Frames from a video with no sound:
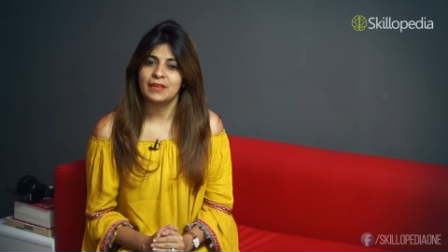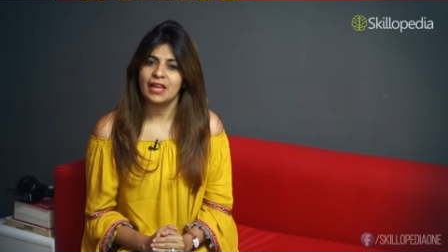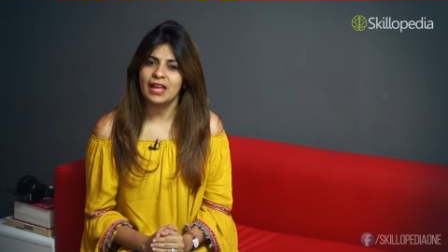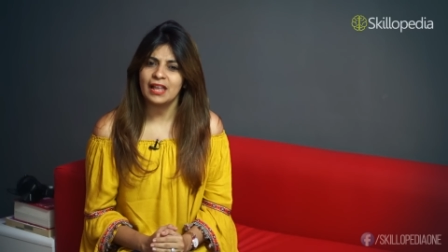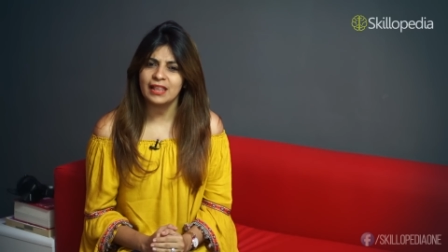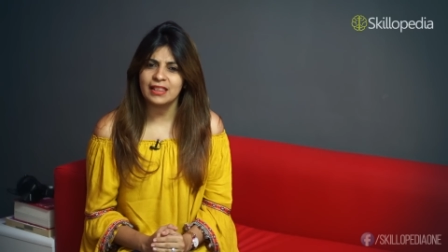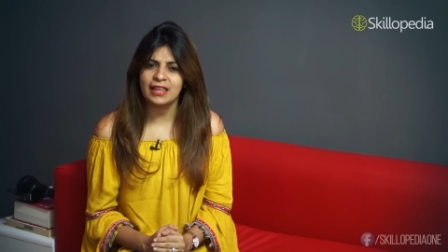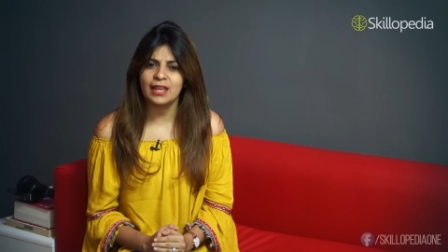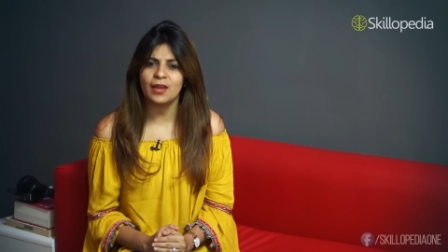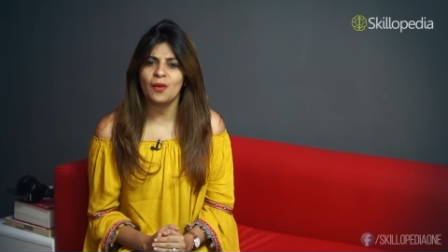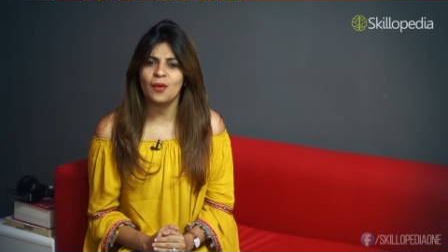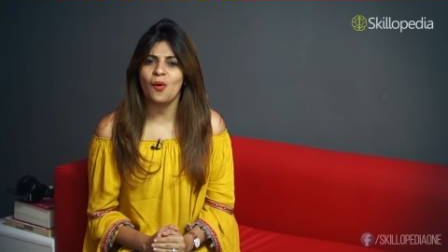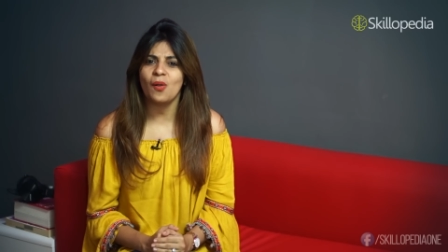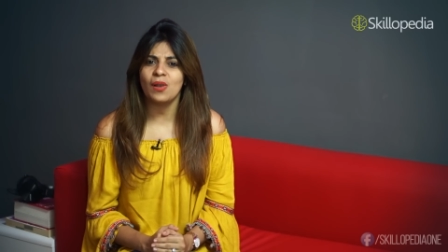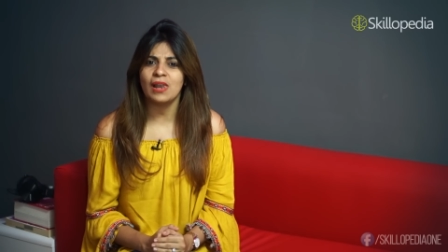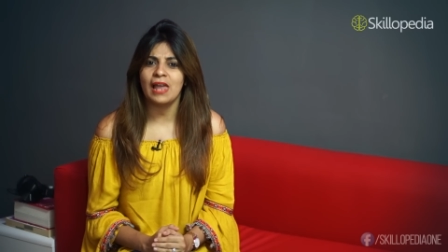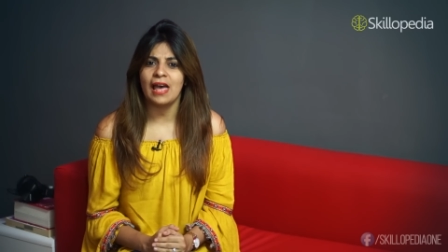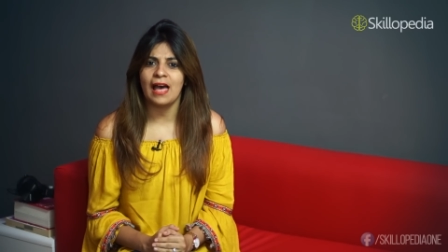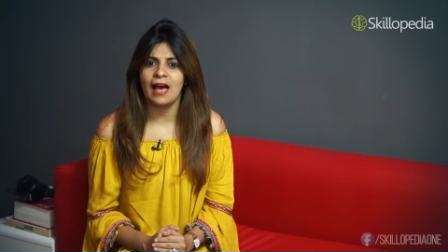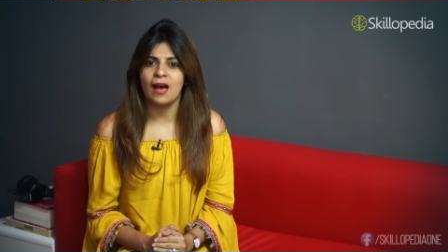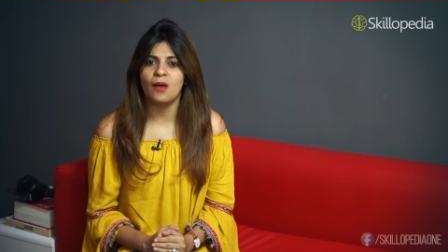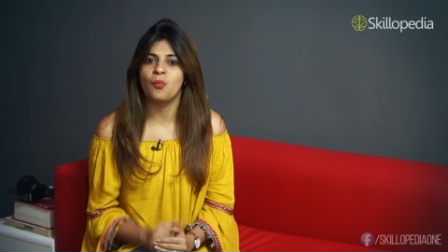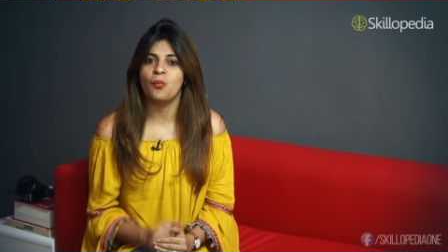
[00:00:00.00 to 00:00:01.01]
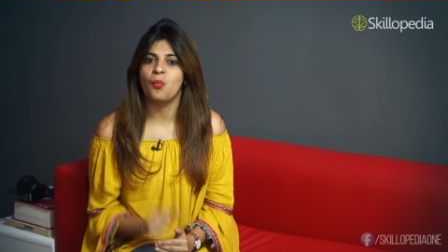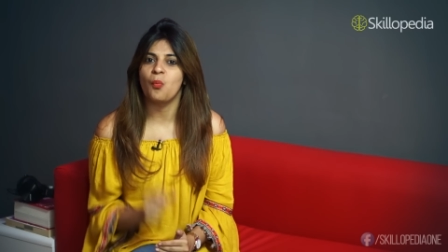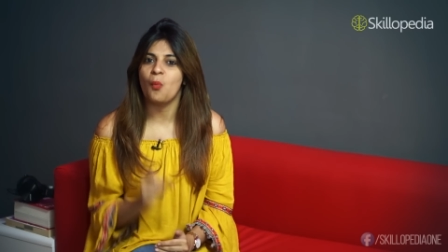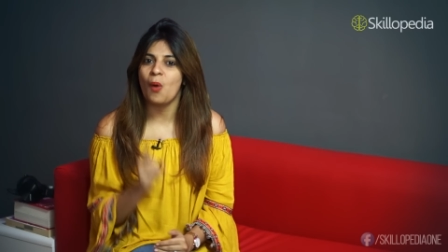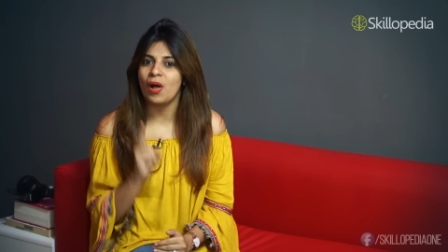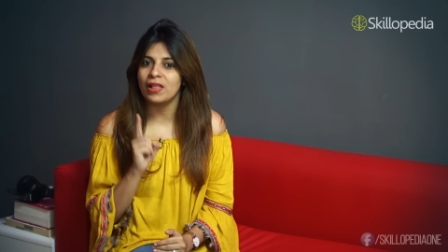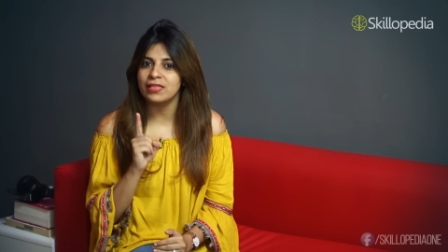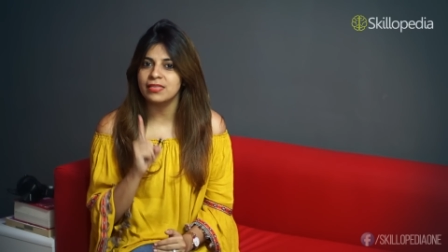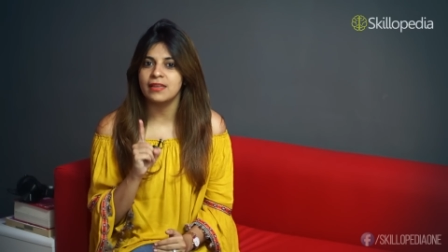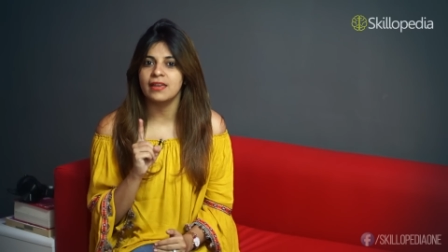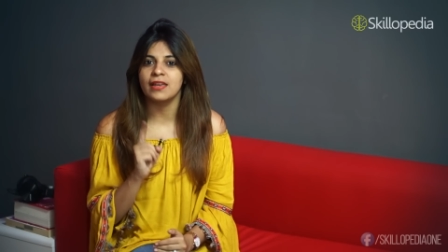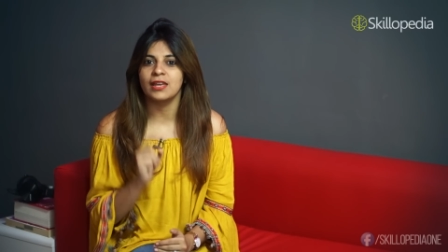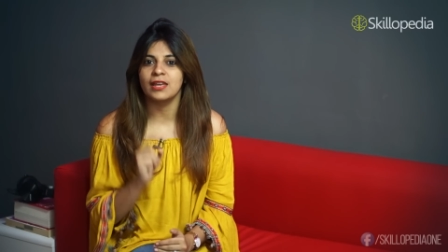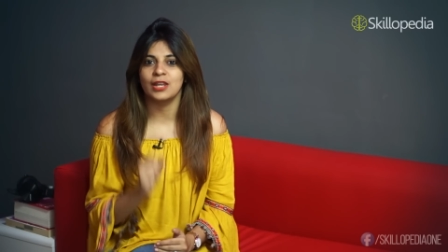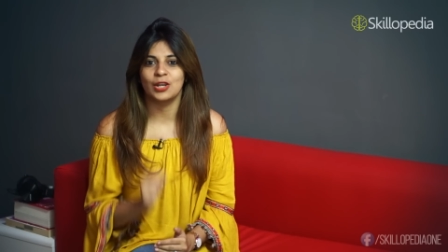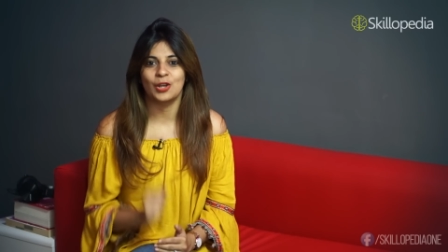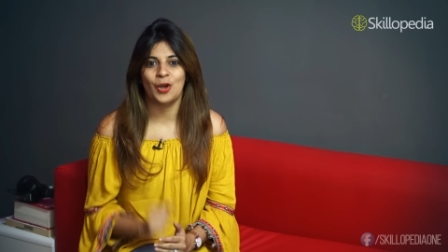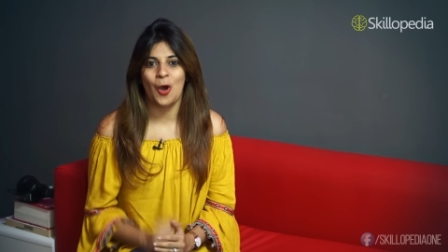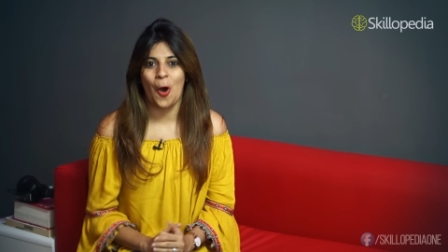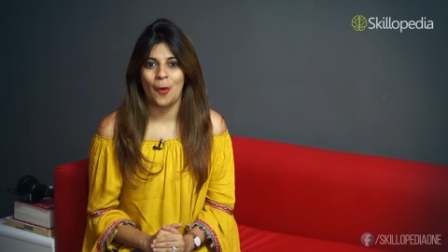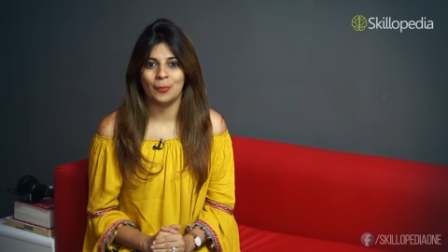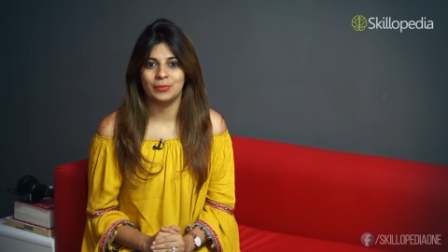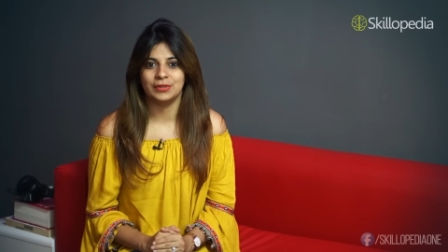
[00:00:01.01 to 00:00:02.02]
and they all have one thing in
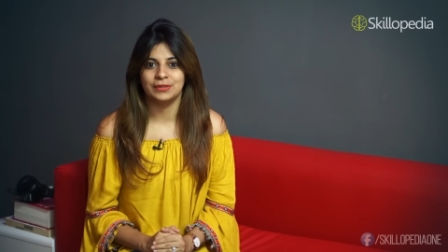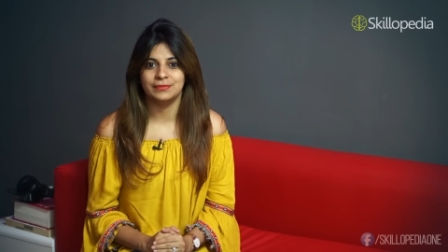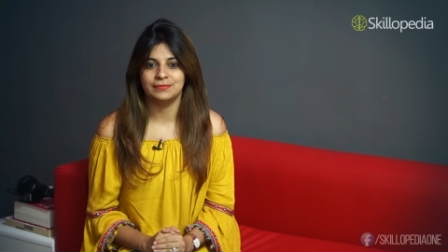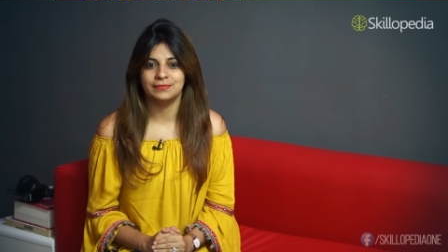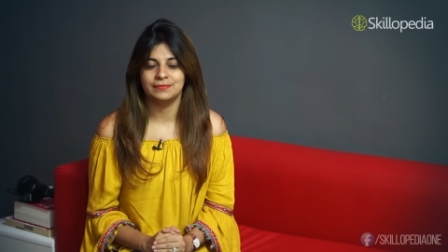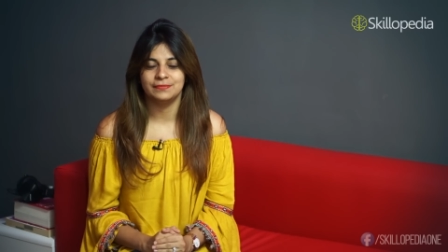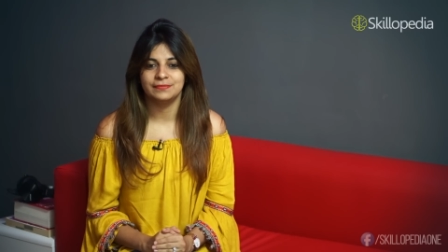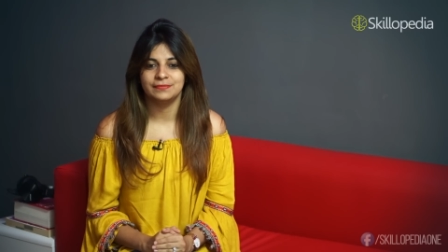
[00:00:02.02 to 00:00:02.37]
common.